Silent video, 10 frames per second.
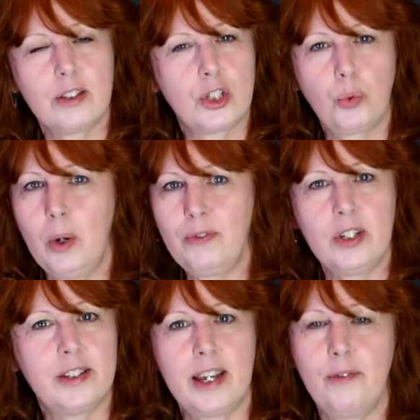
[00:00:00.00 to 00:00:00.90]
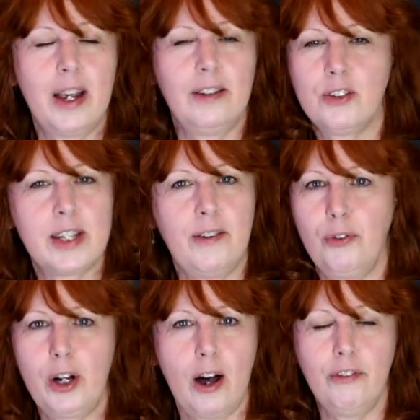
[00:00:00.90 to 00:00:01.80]
Swift and safe
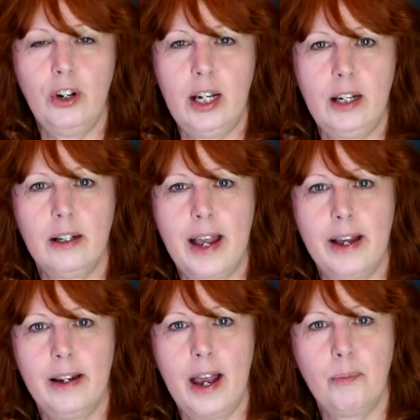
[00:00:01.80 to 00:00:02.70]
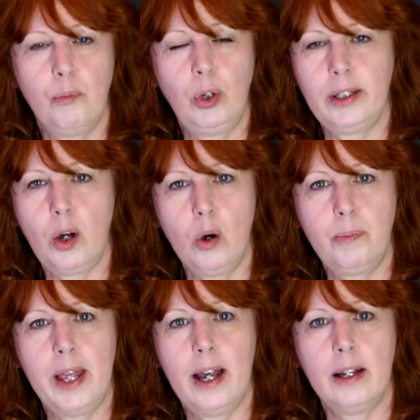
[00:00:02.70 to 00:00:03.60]
recovery. And I really hope
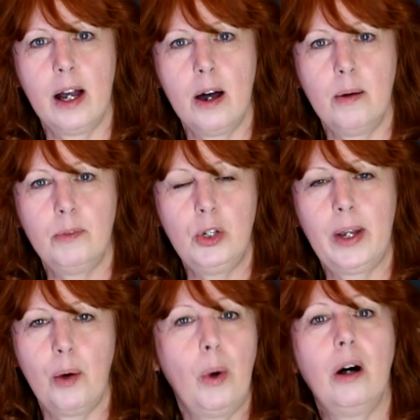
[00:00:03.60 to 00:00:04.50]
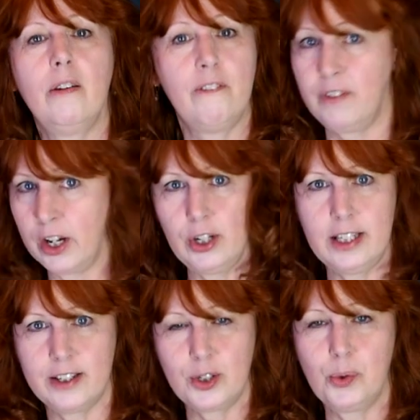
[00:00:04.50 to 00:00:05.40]
that you get well very
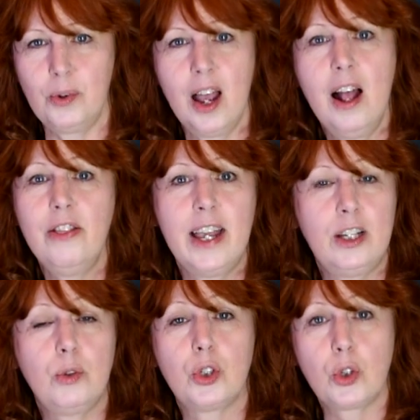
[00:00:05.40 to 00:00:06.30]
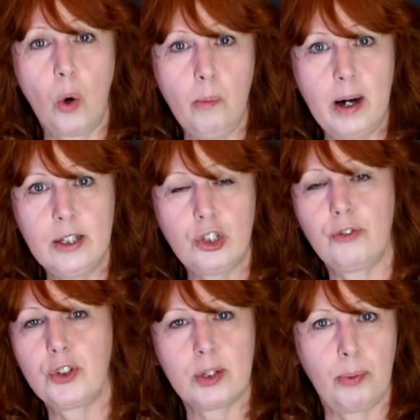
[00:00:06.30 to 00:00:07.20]
soon. Thank you so much
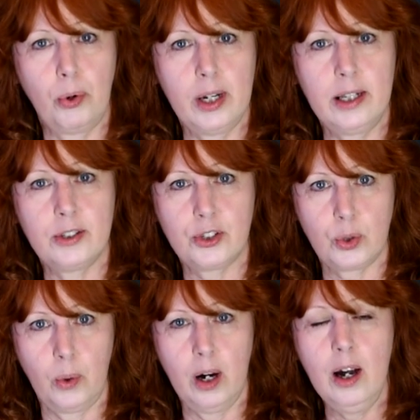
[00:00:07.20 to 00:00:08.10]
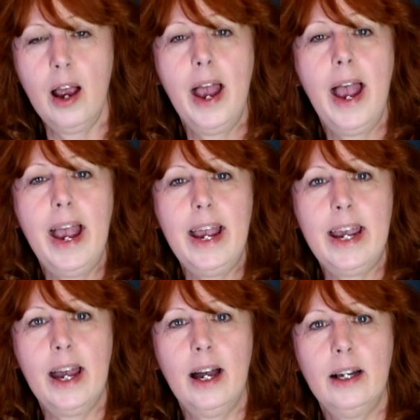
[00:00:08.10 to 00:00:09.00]
for supporting the store.
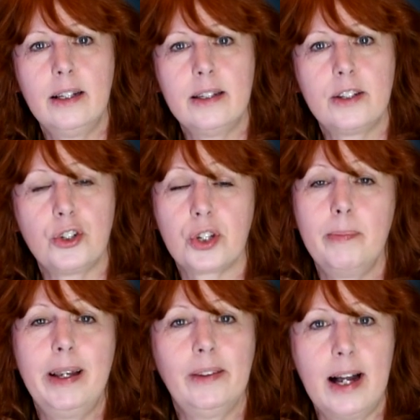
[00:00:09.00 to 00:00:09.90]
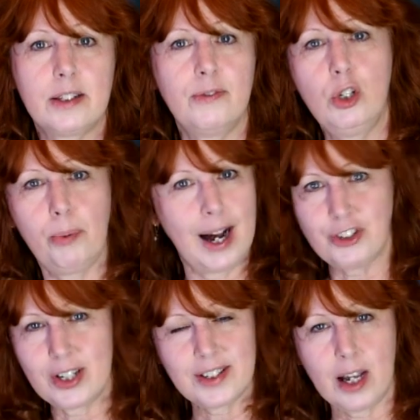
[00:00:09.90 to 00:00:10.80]
And there's going to be lots of new
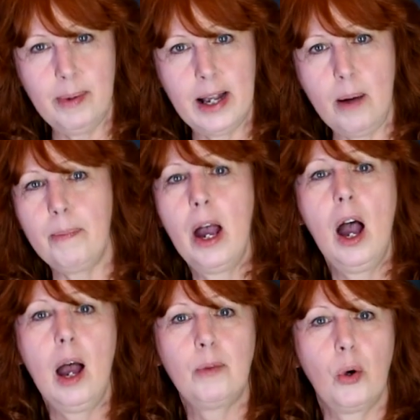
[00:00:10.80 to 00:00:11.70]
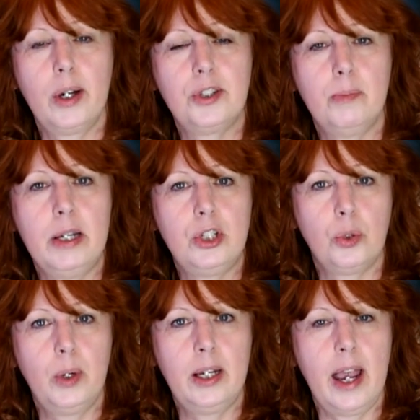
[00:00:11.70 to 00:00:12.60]
projects coming up. I'm going to be
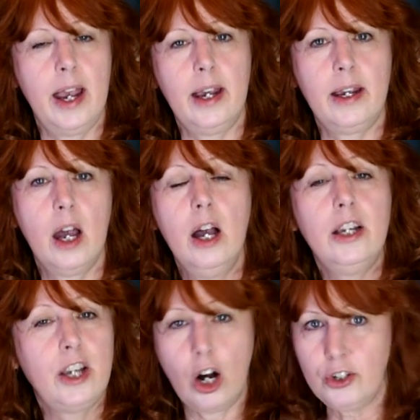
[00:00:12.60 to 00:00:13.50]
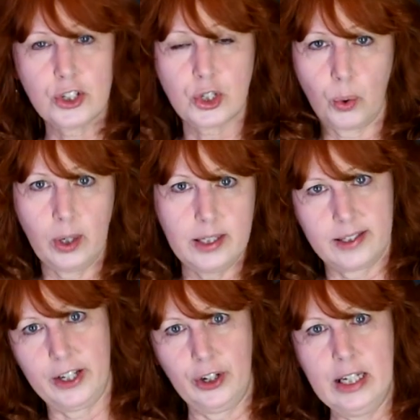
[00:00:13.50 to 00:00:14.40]
doing a yarn story
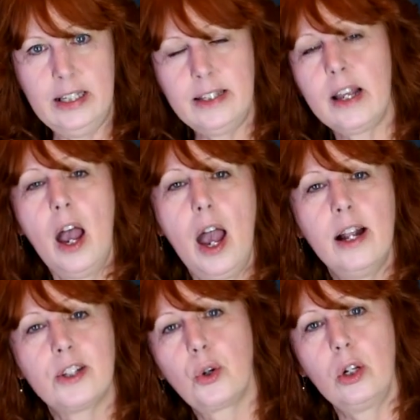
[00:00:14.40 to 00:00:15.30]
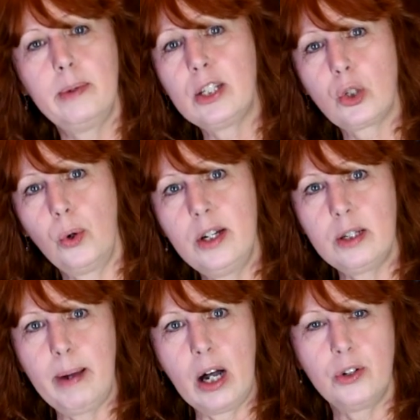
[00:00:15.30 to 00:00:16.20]
series, and it's going to be stories
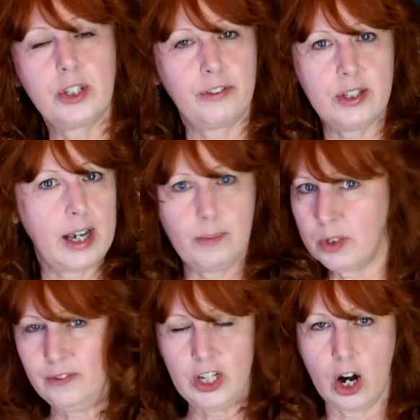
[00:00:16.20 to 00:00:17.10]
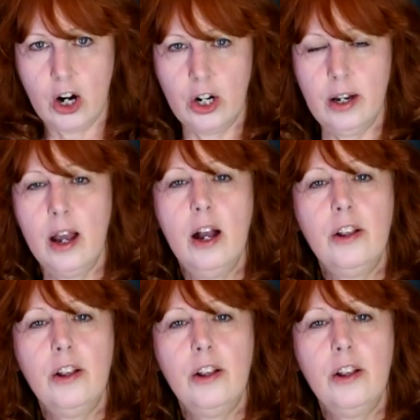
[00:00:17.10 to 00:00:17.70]
about different types of yarn.